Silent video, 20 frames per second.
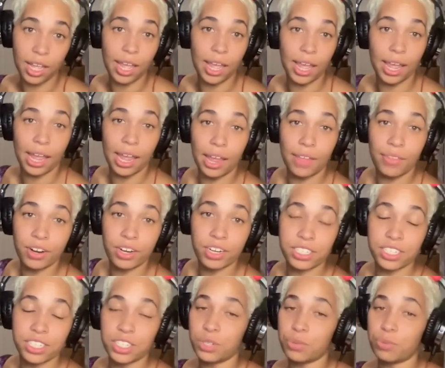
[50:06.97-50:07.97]
And
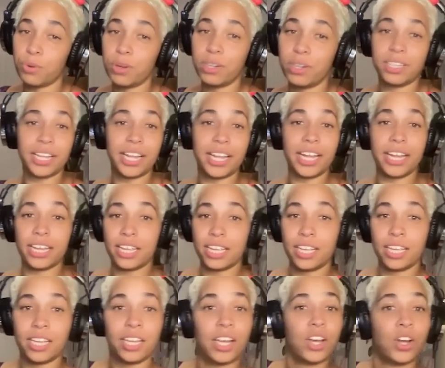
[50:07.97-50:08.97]
there's this one
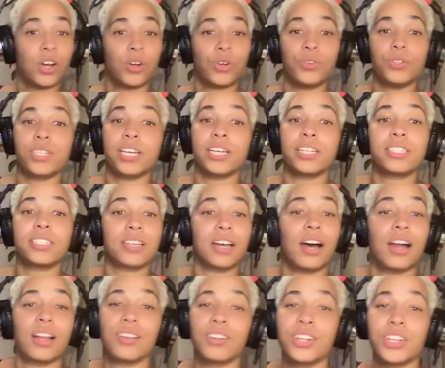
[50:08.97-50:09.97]
lady who does
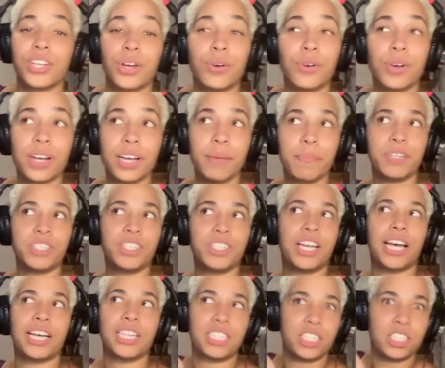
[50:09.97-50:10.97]
toddler yoga, but she
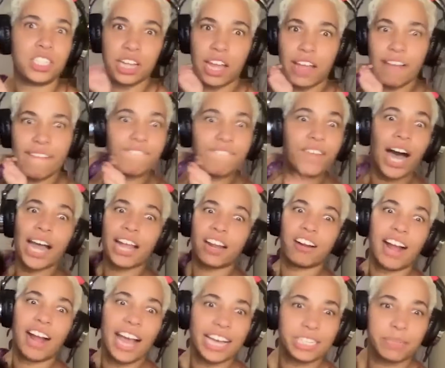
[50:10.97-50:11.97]
has these like
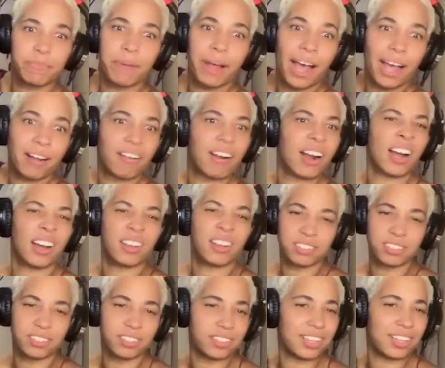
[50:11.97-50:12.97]
fire ass
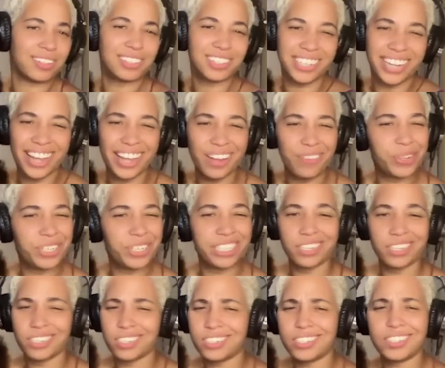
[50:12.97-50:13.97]
backgrounds. So the other day we did.